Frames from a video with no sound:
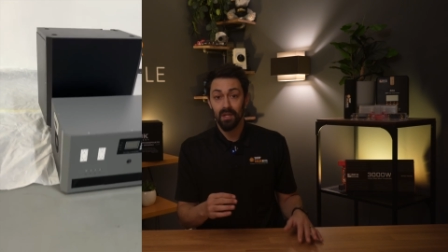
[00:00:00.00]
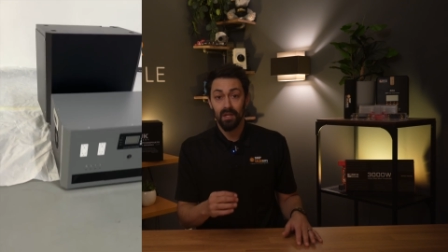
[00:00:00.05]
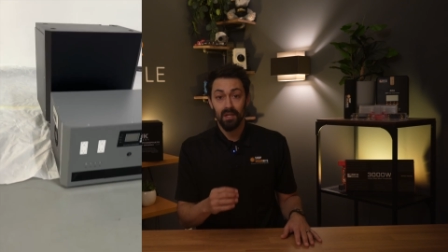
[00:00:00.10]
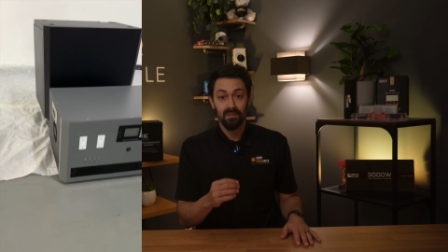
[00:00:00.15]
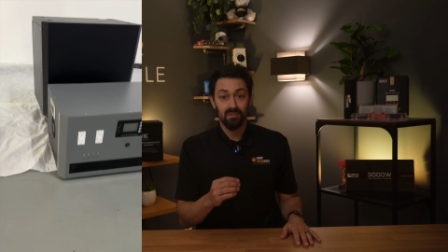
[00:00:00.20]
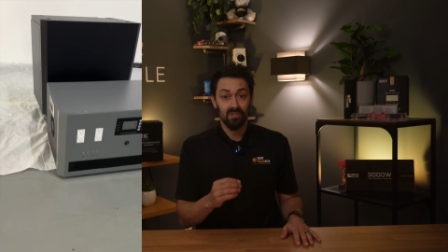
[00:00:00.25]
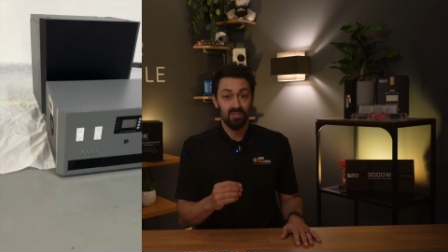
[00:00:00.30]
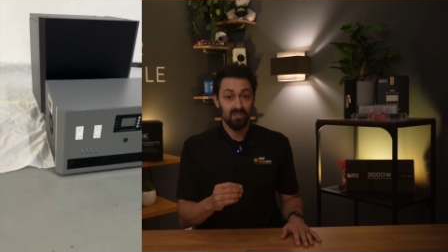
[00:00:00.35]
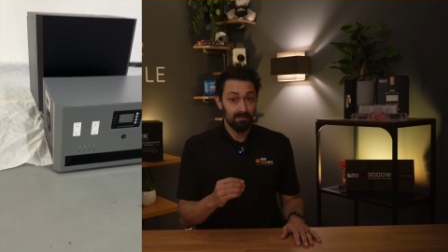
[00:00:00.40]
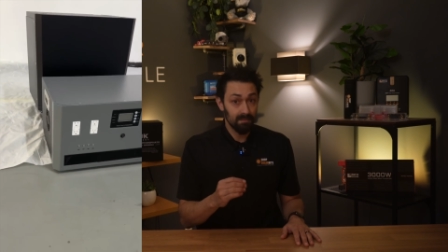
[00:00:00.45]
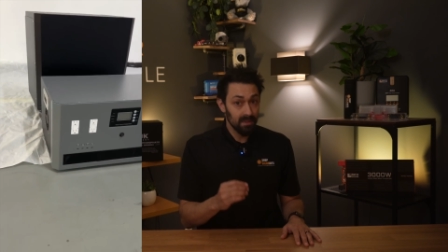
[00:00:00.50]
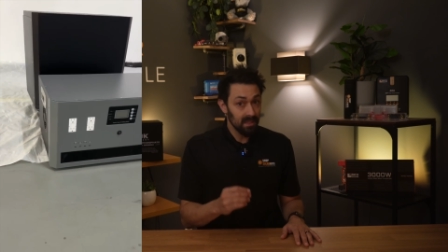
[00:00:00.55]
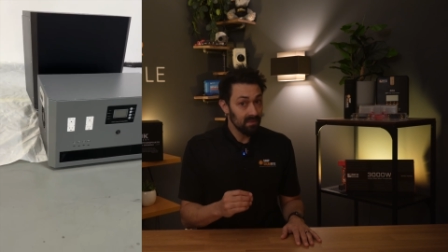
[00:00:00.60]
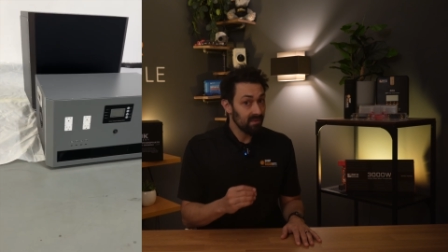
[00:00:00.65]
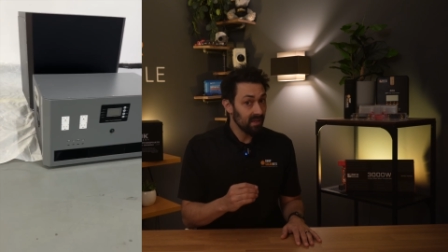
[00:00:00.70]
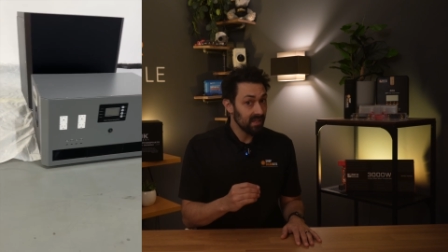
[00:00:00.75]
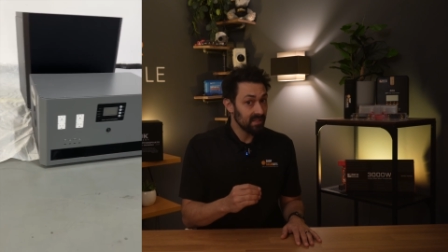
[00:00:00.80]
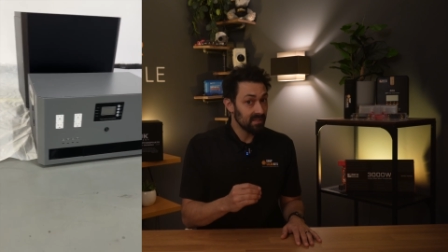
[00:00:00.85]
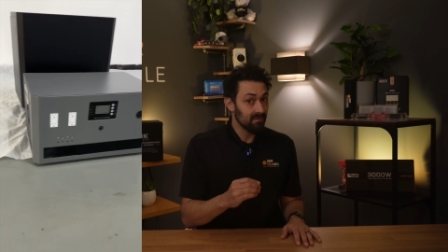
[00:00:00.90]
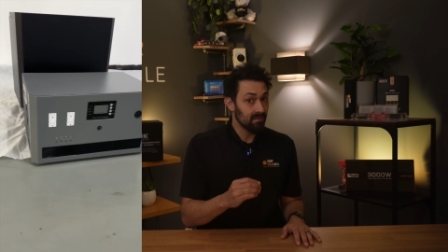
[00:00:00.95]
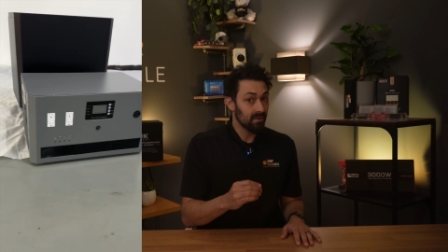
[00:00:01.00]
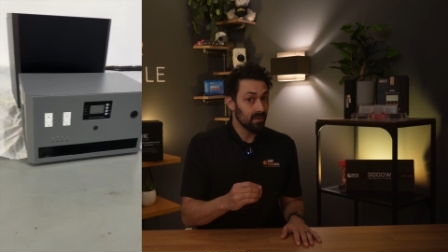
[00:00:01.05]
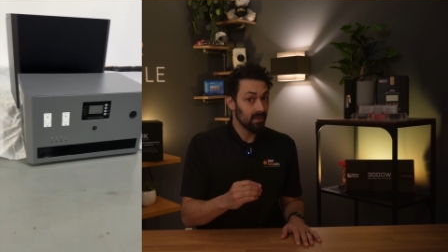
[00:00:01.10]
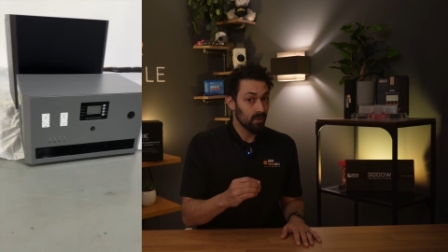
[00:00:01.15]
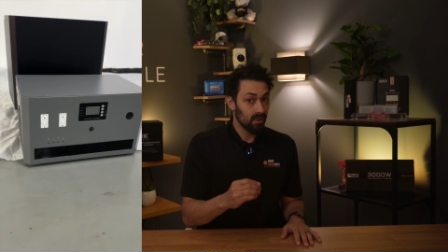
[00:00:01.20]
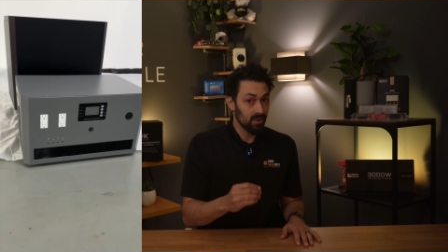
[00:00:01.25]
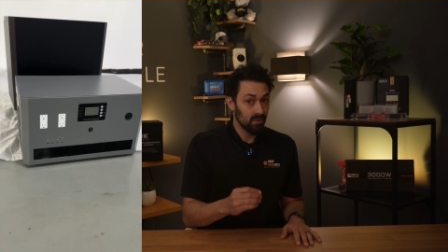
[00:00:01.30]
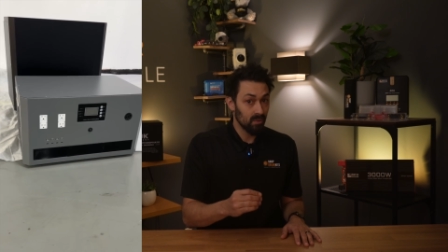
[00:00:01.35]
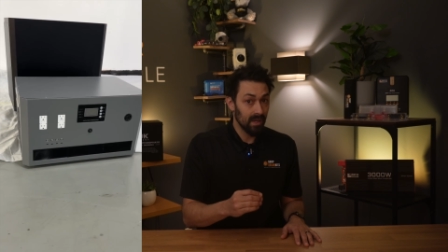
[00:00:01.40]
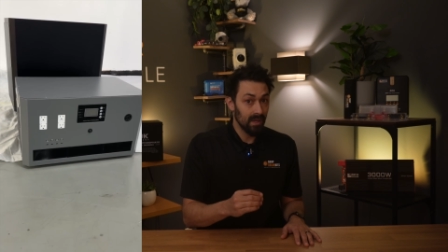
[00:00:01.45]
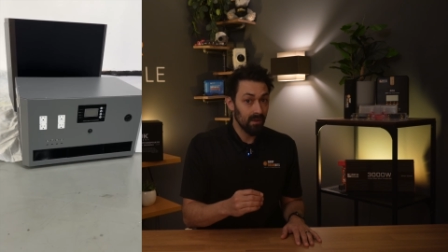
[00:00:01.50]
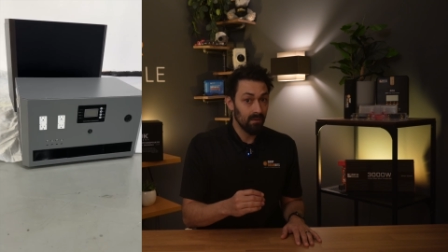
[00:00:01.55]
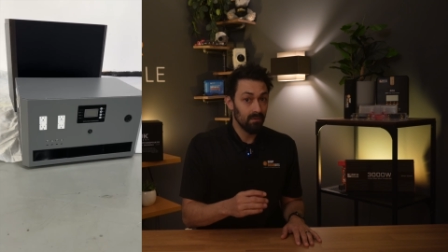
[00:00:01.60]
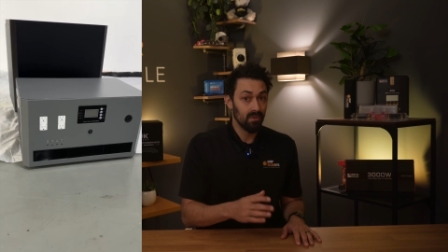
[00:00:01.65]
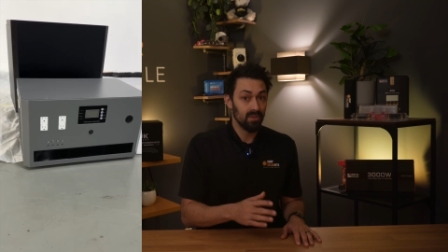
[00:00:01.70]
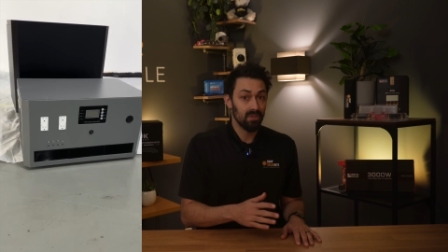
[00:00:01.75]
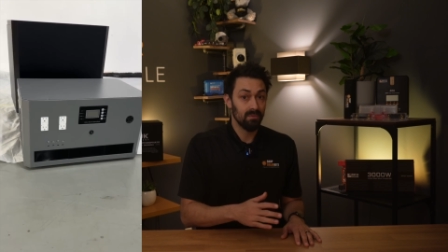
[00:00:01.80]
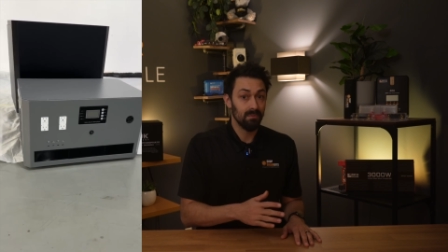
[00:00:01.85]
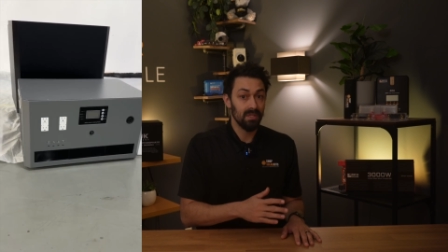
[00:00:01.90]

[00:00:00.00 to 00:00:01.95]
It's a split phase inverter as well, which